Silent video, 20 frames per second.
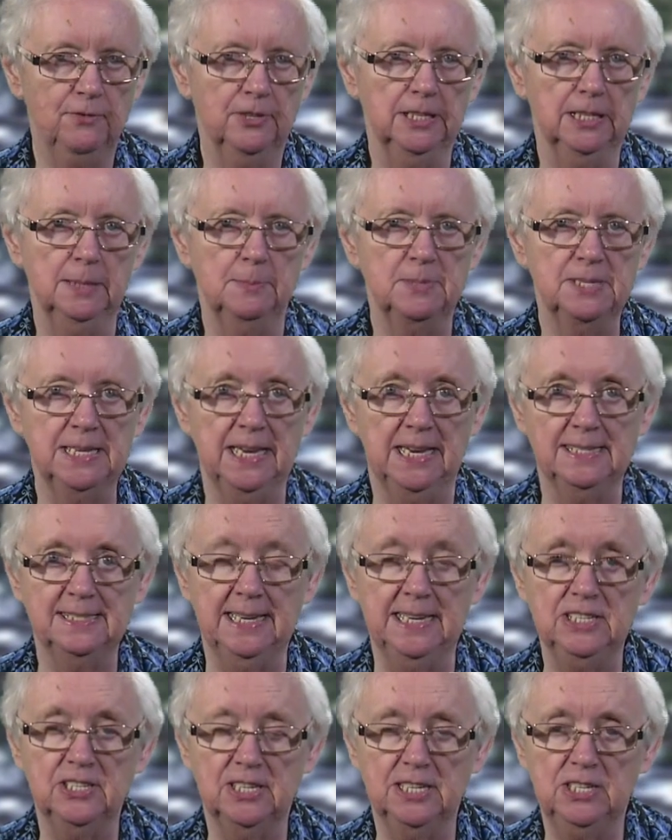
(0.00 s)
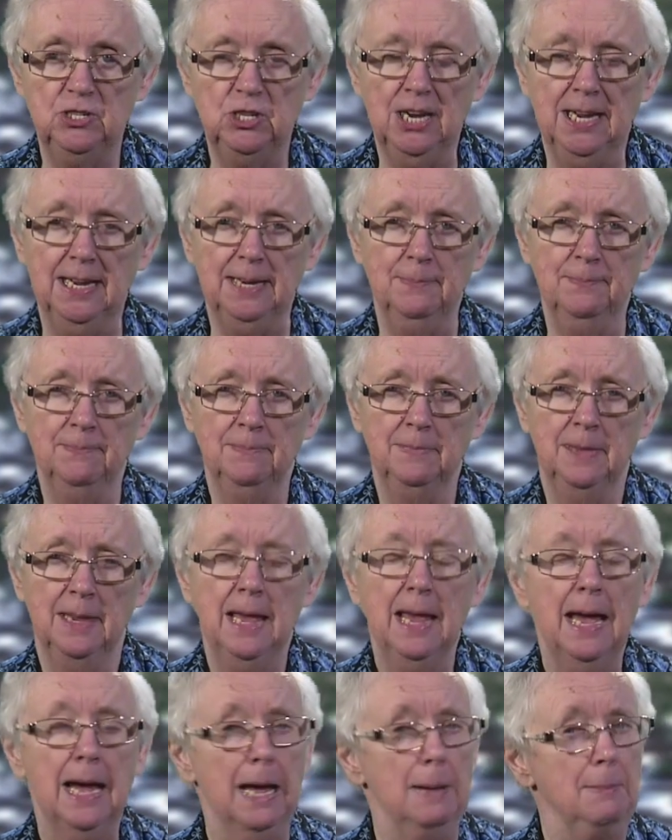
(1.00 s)
Phillips, SHCJ.
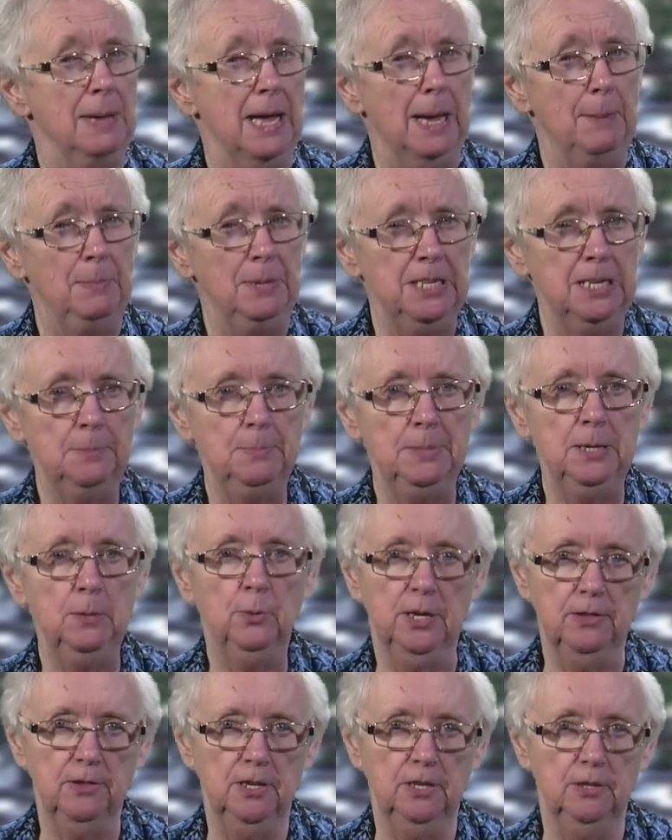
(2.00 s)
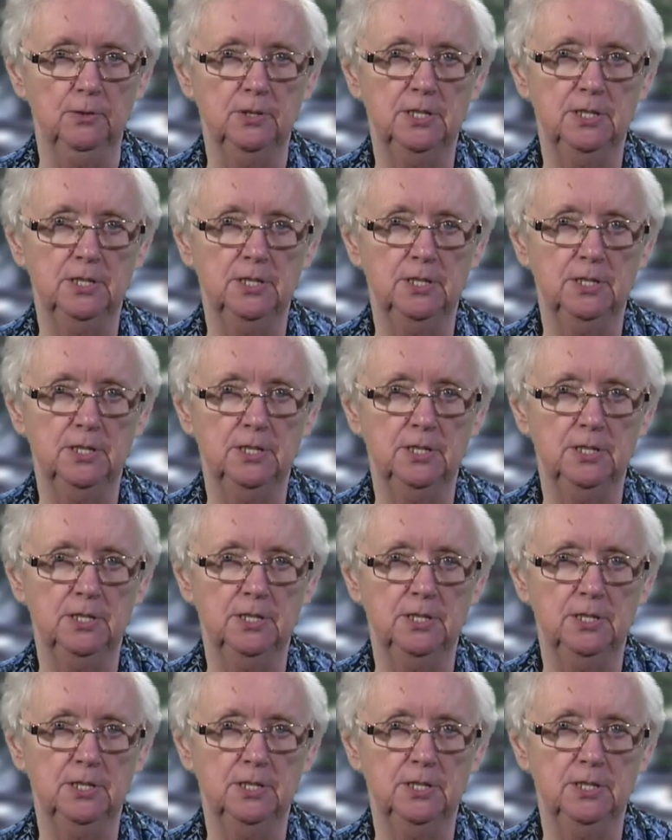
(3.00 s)
I'm happy to be with you